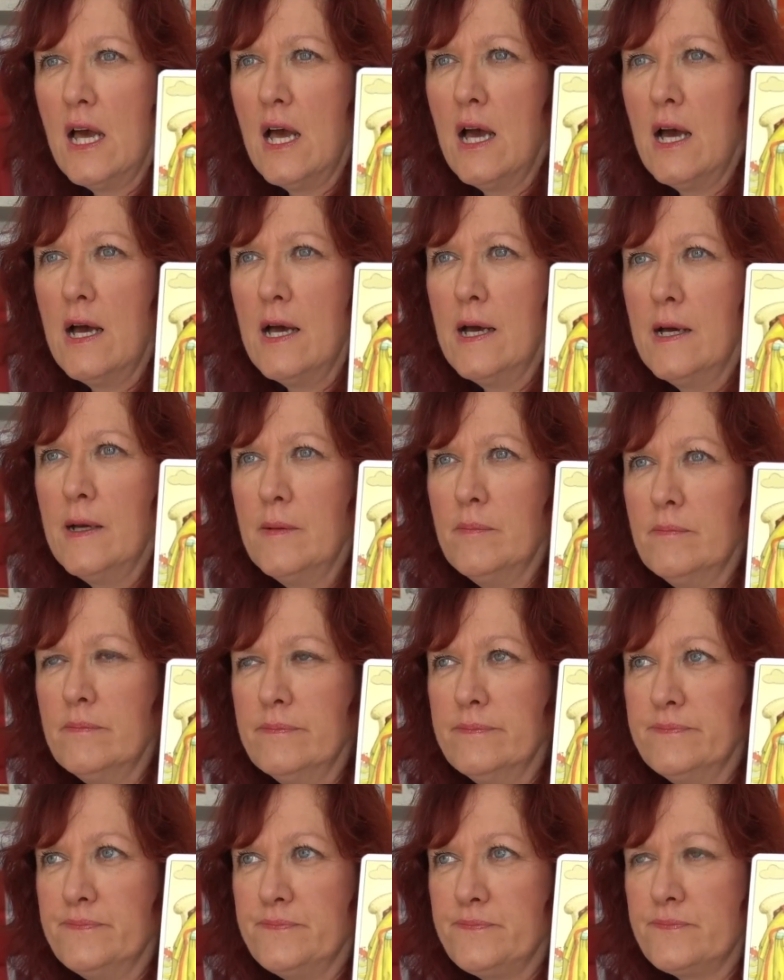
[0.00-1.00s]

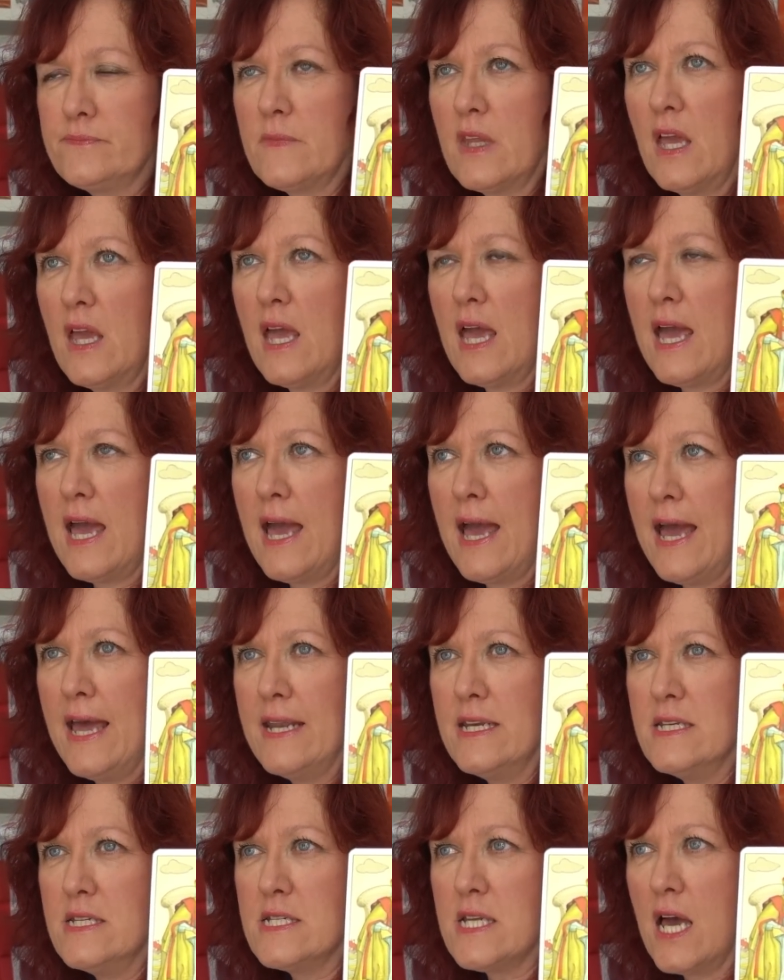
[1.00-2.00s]
And
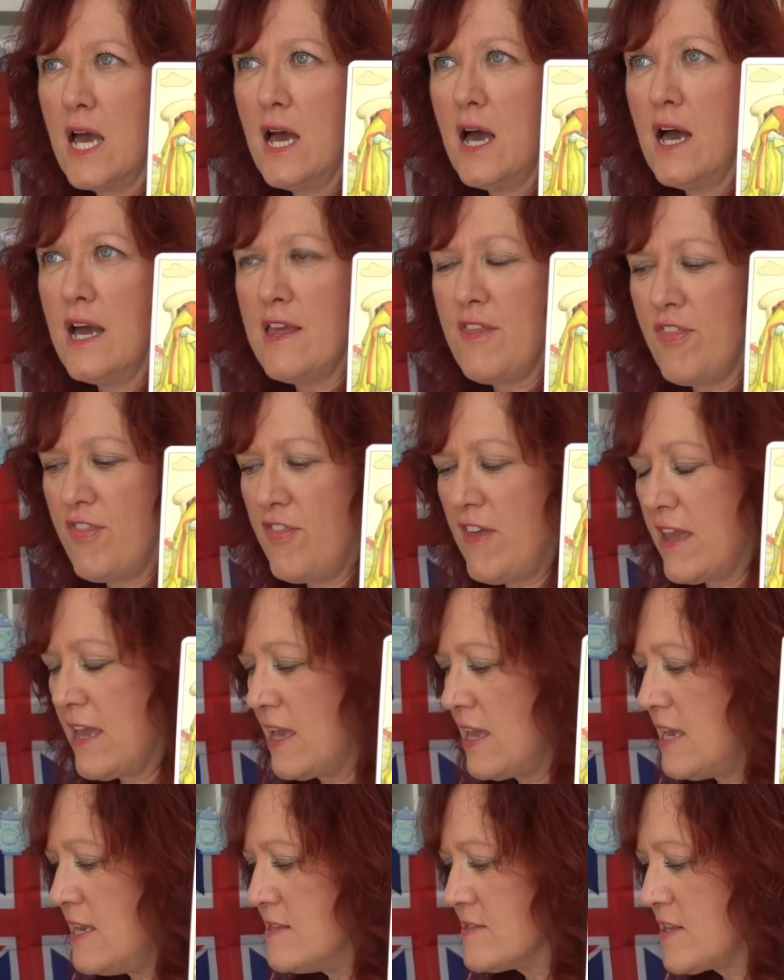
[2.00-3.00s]
I
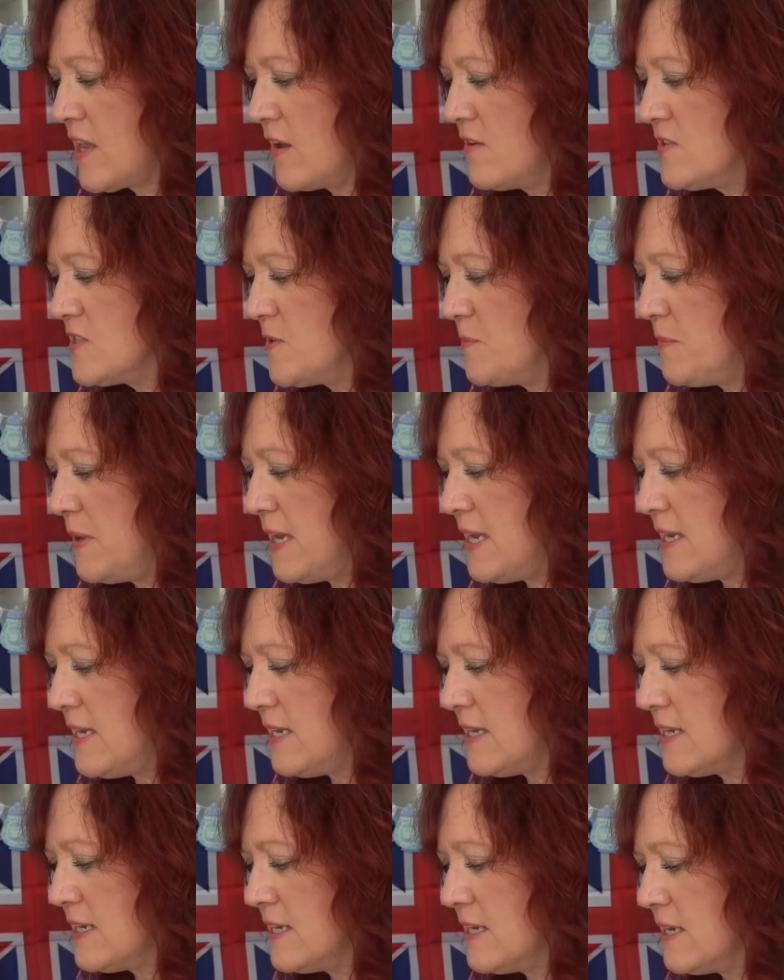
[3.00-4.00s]
think he's going to
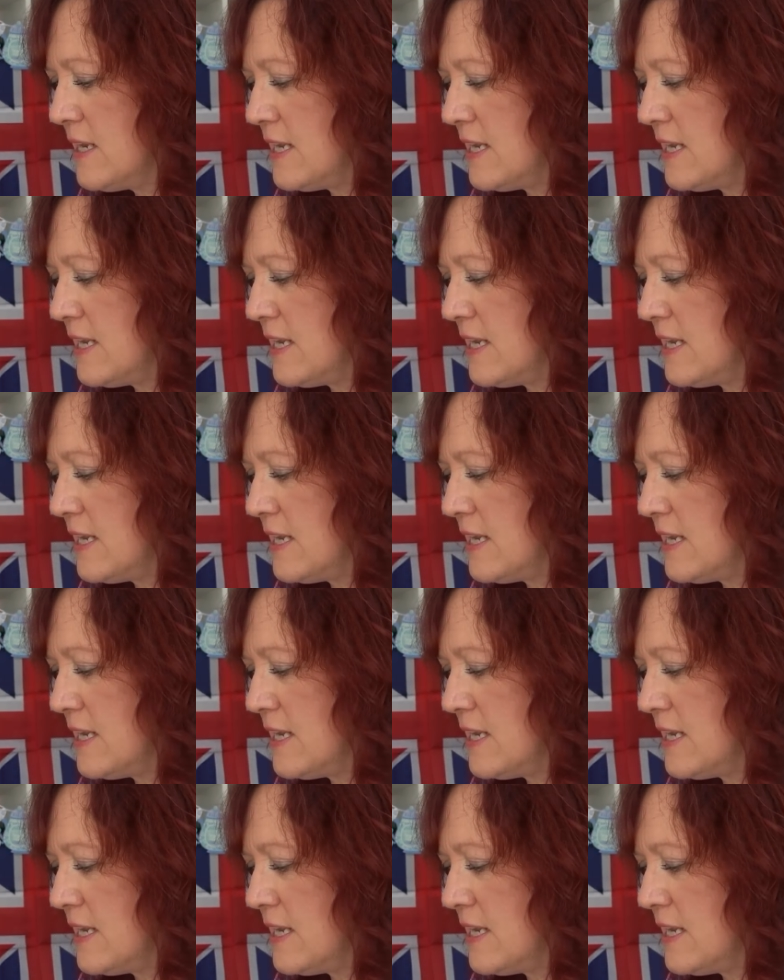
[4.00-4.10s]
be